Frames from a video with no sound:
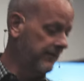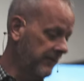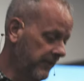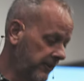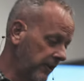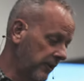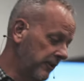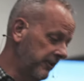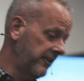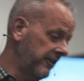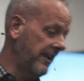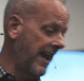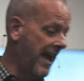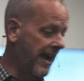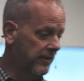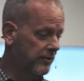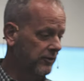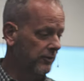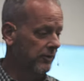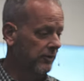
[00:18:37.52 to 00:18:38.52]
So it's an
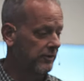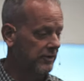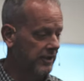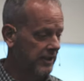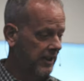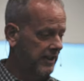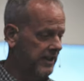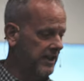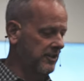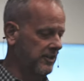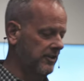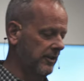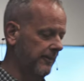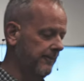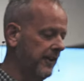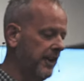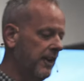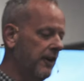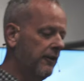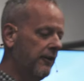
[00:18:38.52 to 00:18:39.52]
actual condition.
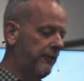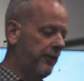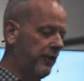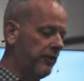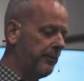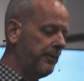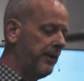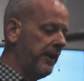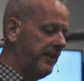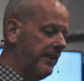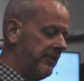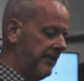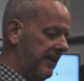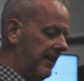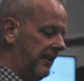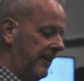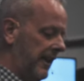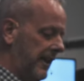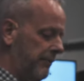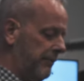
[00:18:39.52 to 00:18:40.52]
First place,
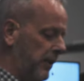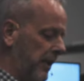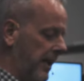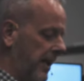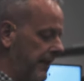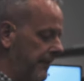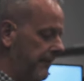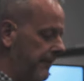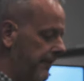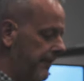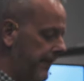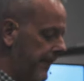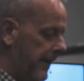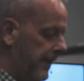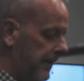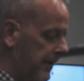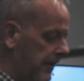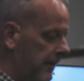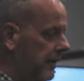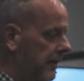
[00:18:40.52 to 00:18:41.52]
he, he bled.
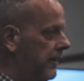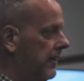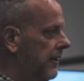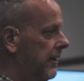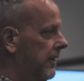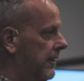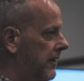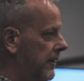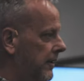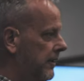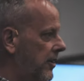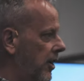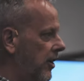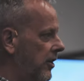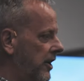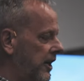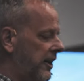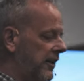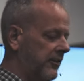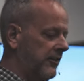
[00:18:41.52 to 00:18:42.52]

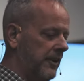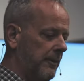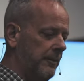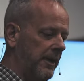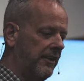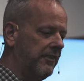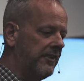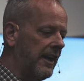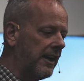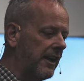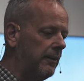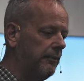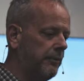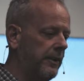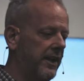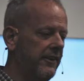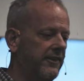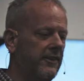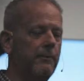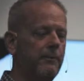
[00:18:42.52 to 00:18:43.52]
Garden of Gethsemane. Second
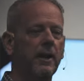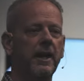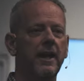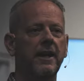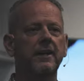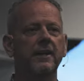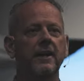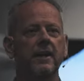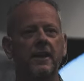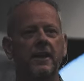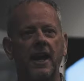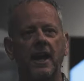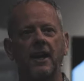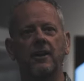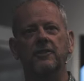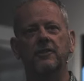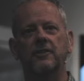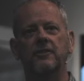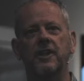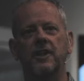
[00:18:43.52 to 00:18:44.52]
place, he bled, the
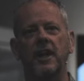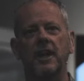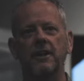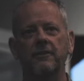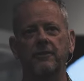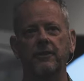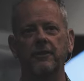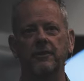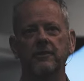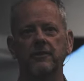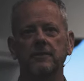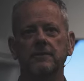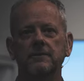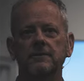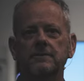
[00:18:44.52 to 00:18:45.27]
house of Caiaphas.